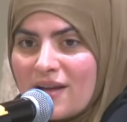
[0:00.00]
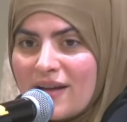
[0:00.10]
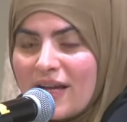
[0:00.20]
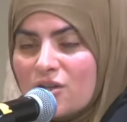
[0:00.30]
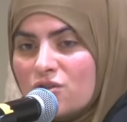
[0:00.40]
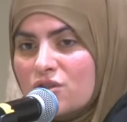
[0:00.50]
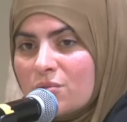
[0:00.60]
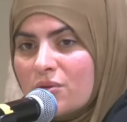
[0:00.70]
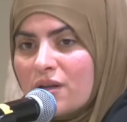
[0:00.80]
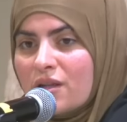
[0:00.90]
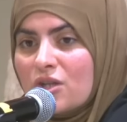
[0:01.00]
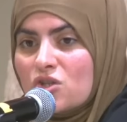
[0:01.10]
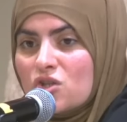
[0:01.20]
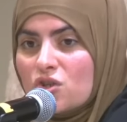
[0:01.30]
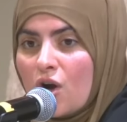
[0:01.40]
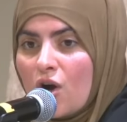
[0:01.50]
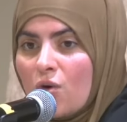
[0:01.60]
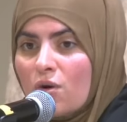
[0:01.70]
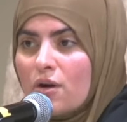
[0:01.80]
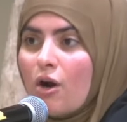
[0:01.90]
Angel Jibreel is
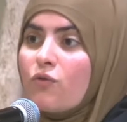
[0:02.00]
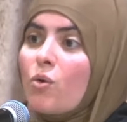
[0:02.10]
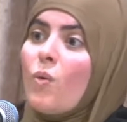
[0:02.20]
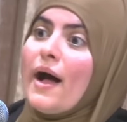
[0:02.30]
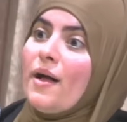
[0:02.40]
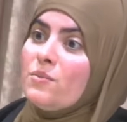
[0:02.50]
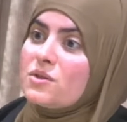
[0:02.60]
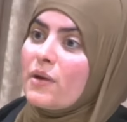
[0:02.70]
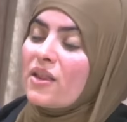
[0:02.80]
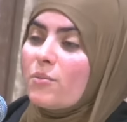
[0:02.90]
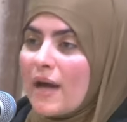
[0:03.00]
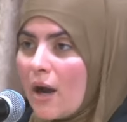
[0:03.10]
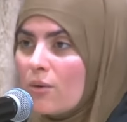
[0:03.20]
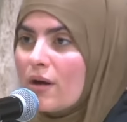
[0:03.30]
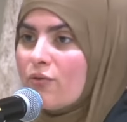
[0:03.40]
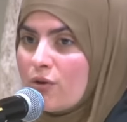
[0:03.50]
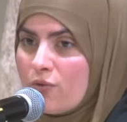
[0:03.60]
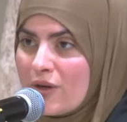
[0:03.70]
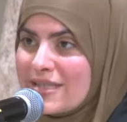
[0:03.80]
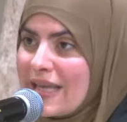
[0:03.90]
so overwhelmed by the power of her
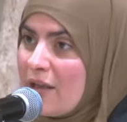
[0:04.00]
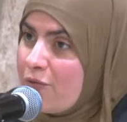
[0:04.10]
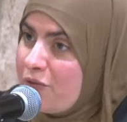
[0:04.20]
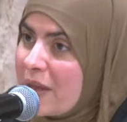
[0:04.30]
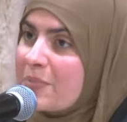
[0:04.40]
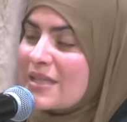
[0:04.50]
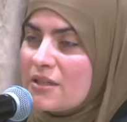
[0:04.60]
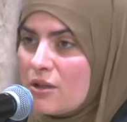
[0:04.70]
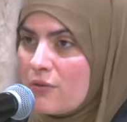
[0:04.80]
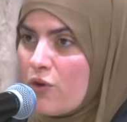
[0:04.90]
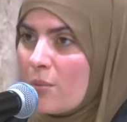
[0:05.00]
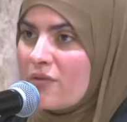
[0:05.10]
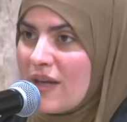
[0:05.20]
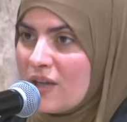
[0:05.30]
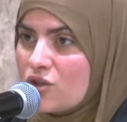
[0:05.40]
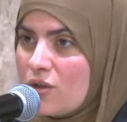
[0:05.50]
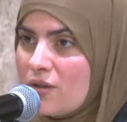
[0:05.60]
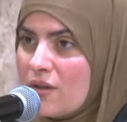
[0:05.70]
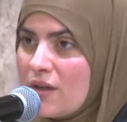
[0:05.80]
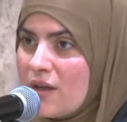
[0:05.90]
voice that he flips into the form of an angel.
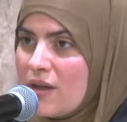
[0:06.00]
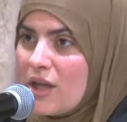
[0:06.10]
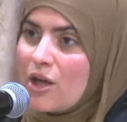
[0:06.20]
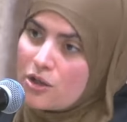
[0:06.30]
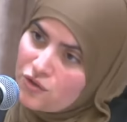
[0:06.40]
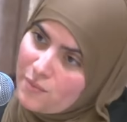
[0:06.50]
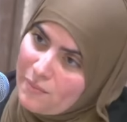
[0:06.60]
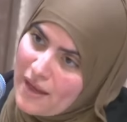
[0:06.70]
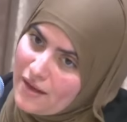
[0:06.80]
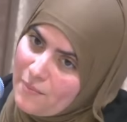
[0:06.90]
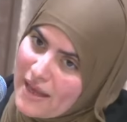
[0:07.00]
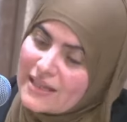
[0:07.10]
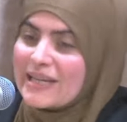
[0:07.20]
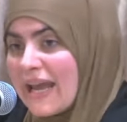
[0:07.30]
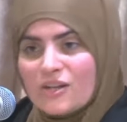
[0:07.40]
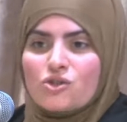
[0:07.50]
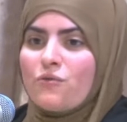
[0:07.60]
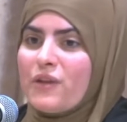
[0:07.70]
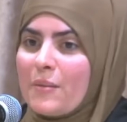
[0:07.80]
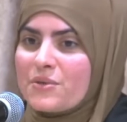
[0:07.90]
He goes from man to angel,
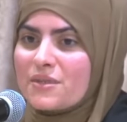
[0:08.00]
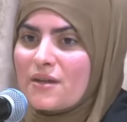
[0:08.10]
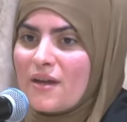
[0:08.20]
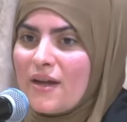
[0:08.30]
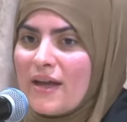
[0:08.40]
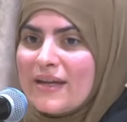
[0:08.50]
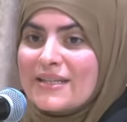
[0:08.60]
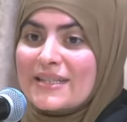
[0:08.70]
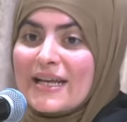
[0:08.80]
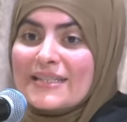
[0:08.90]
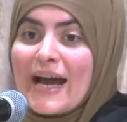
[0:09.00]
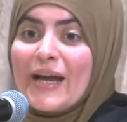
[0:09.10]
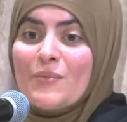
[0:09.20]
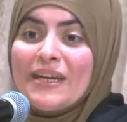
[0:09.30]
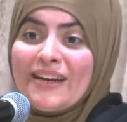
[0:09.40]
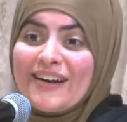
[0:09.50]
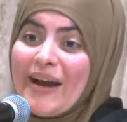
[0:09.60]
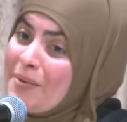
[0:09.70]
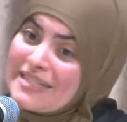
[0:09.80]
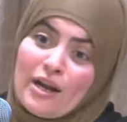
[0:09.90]
flips. And he says, I am here.
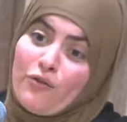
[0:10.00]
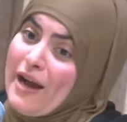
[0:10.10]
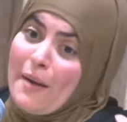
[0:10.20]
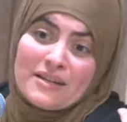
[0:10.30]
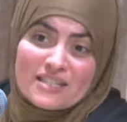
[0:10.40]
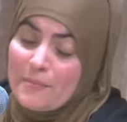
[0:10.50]
I'm just here for, I'm just a